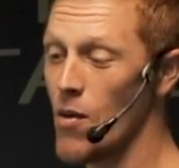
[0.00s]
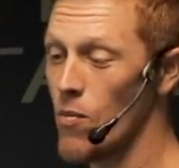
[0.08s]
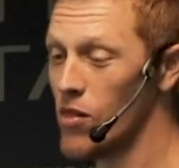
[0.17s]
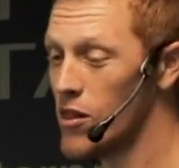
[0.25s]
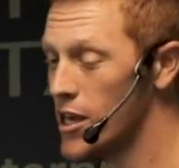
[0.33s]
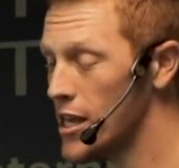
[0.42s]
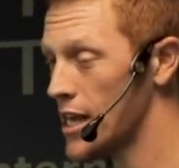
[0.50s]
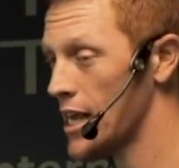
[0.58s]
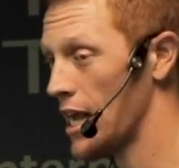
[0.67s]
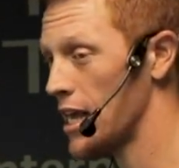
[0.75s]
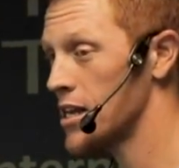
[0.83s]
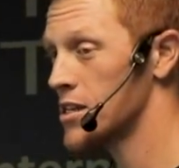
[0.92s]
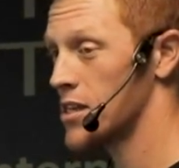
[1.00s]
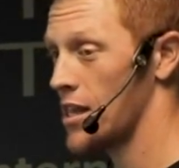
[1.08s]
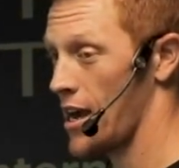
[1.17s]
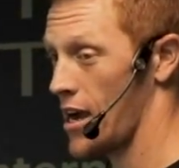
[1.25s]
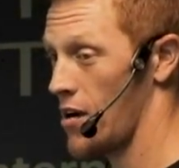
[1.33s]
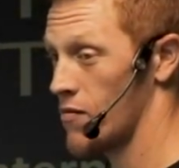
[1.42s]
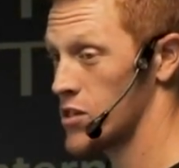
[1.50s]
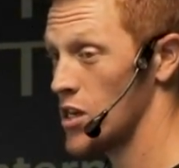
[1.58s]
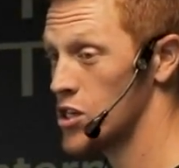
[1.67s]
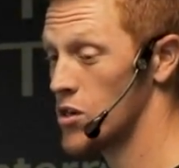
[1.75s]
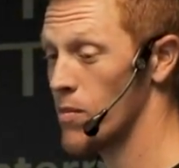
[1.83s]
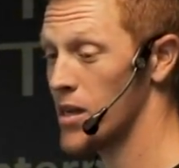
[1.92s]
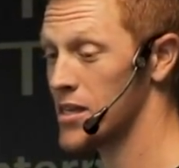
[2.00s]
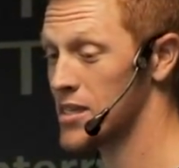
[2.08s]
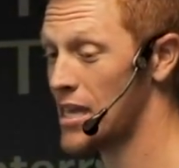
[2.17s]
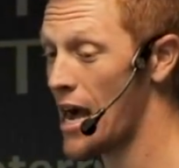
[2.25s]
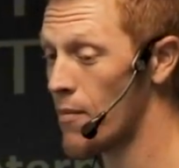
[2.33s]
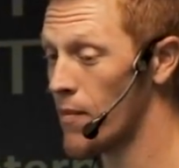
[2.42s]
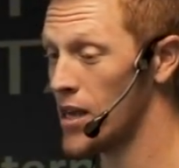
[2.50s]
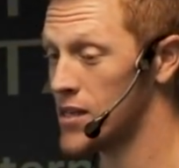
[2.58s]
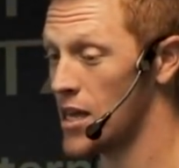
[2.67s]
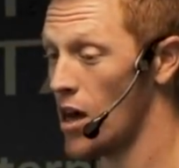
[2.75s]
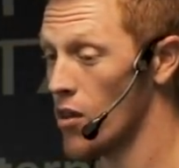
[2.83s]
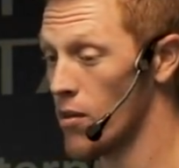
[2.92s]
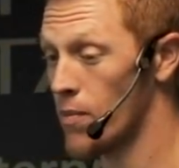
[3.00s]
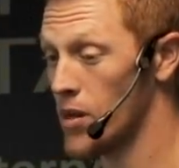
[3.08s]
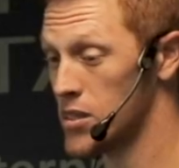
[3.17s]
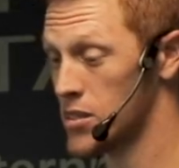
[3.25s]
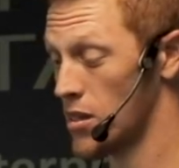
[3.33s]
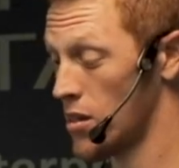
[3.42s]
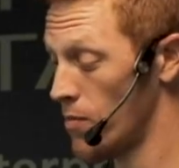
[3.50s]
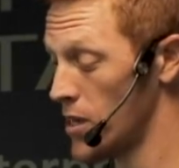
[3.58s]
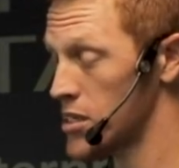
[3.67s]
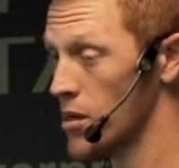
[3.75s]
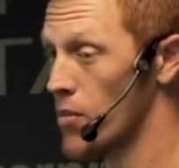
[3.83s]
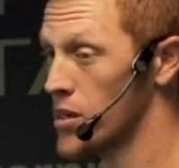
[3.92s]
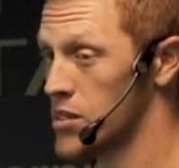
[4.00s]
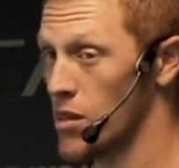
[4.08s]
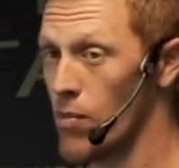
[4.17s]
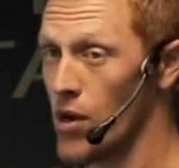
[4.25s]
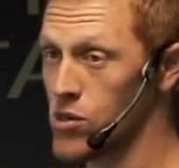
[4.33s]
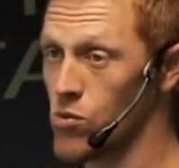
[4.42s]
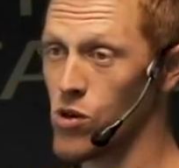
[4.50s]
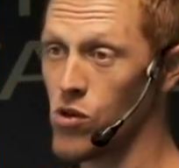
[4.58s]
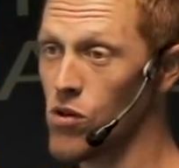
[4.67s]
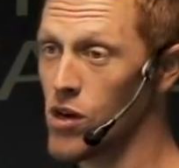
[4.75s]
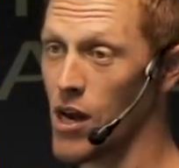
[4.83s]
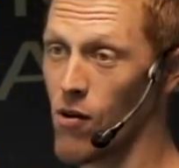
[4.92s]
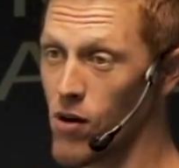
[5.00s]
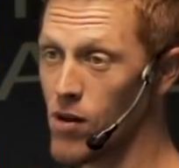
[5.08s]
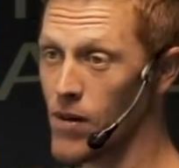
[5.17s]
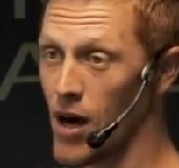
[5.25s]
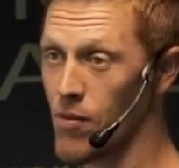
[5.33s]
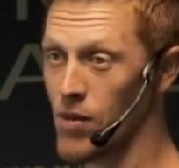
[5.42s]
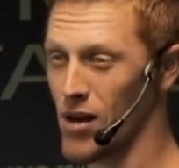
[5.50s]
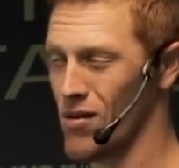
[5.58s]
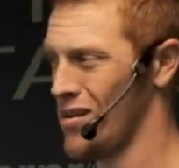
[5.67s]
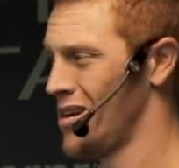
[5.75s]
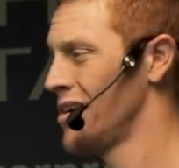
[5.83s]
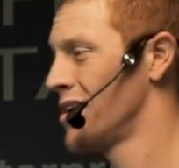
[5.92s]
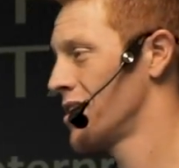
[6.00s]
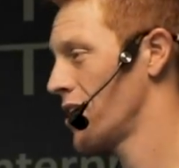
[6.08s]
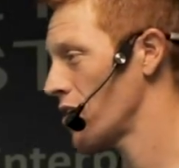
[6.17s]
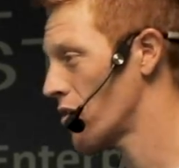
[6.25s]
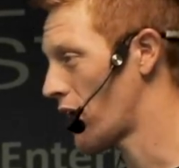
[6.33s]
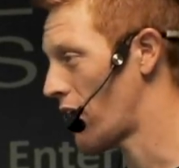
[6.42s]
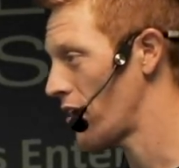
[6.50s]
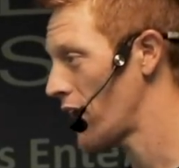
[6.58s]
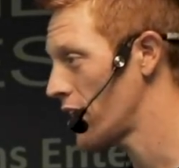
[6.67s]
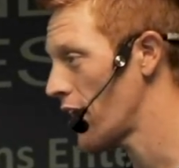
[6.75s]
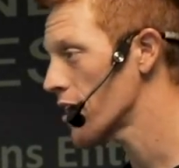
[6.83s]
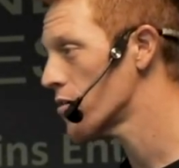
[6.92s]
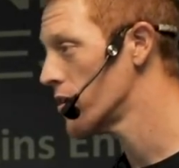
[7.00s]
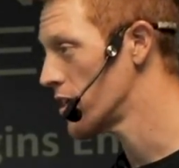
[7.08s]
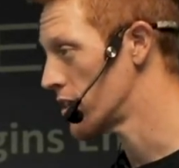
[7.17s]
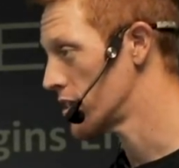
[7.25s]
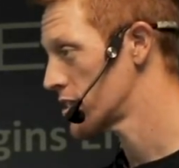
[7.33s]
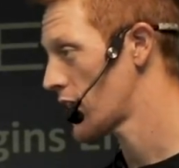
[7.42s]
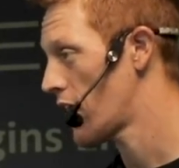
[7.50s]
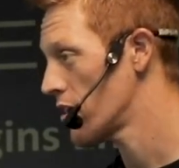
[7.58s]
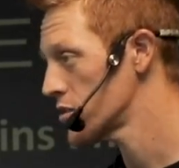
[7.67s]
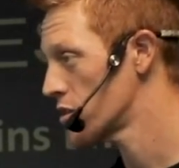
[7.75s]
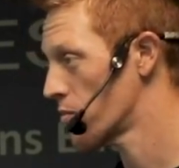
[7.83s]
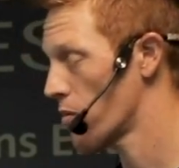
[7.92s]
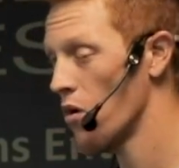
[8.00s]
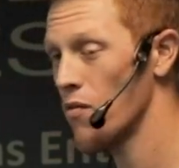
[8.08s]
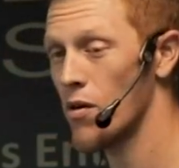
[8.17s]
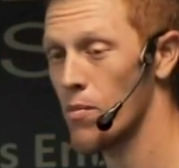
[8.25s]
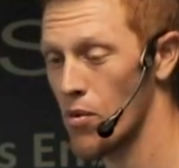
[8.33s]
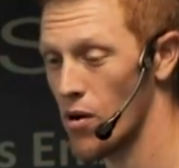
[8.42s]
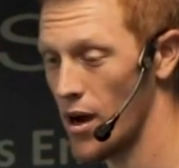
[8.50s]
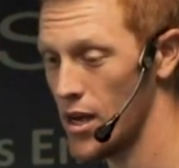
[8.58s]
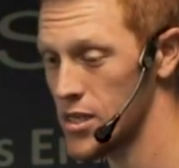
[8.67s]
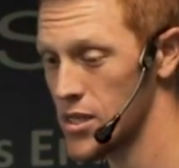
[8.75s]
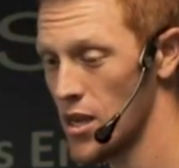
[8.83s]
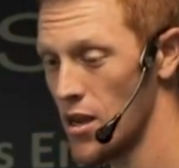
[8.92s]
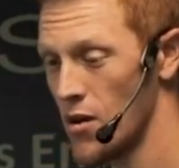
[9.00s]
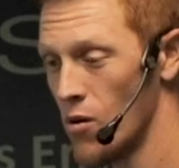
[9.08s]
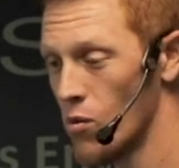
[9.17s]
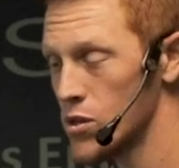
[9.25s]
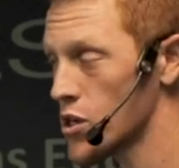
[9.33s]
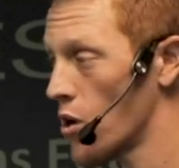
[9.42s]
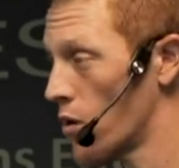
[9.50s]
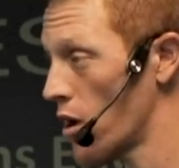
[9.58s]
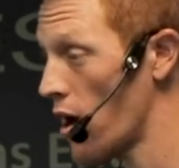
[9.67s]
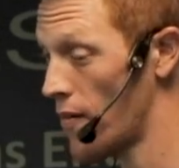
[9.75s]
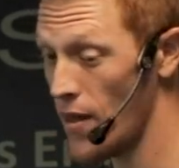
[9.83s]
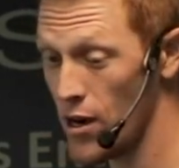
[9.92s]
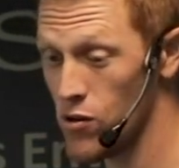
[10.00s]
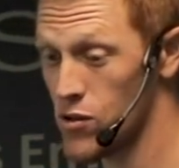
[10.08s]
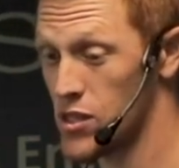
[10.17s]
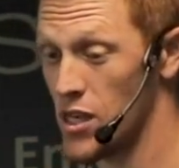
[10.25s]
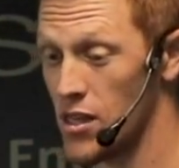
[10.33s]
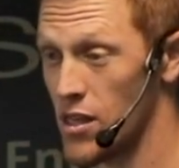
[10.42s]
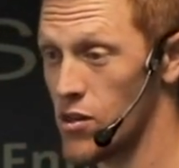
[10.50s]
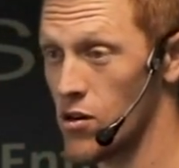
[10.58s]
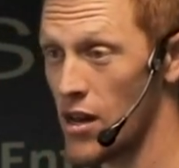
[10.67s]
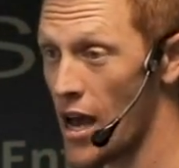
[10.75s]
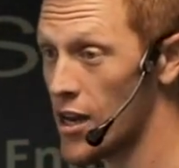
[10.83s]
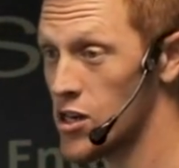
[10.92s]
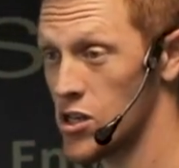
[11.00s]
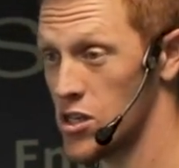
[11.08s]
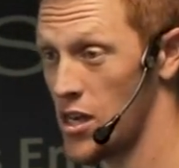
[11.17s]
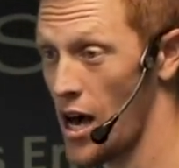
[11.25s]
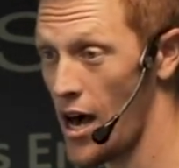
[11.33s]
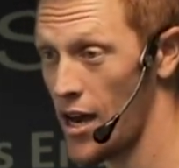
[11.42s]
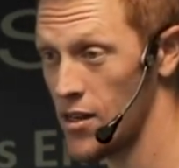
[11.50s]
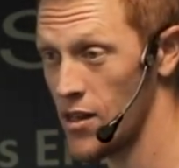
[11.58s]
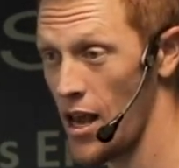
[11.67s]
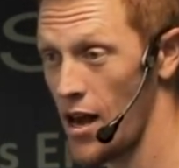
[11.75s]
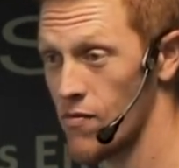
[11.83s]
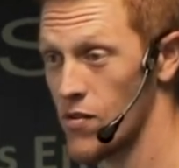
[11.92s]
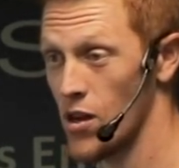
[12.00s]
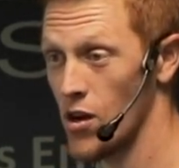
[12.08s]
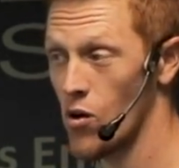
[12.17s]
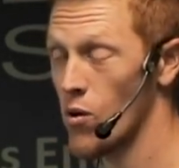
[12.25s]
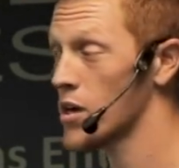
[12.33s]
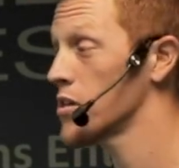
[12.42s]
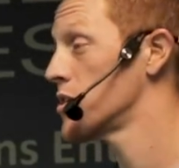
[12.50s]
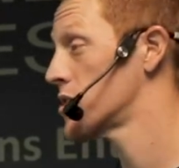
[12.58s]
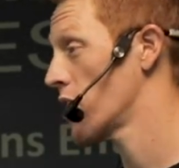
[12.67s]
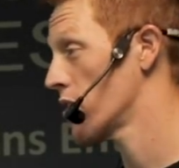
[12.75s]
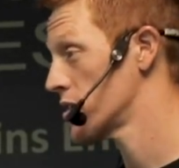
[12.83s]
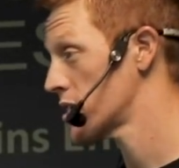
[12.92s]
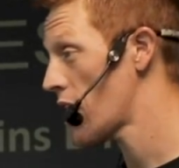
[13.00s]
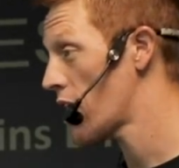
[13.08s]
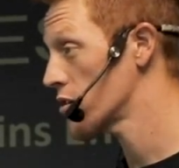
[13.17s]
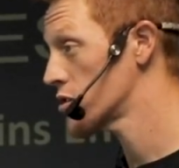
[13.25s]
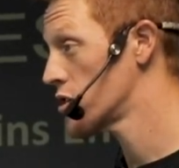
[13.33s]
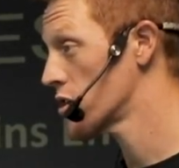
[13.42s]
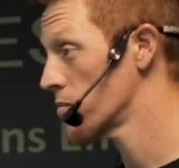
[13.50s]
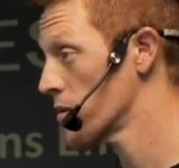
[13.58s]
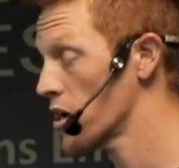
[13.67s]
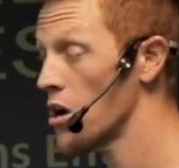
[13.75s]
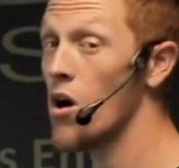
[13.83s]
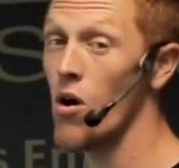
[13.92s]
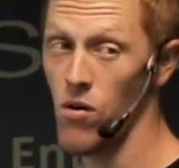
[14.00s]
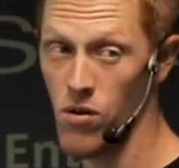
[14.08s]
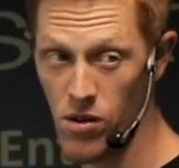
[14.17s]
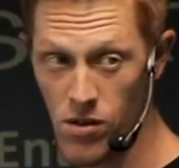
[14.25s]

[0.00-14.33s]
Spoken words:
leading into that conversation, because that may tell the missing piece of the puzzle. When you look at Remine and be like, they don't have any equity in this house, they're overpriced, what's going on? Then you see that their dad just died and they have to quickly sell this house, you're going to be like, oh,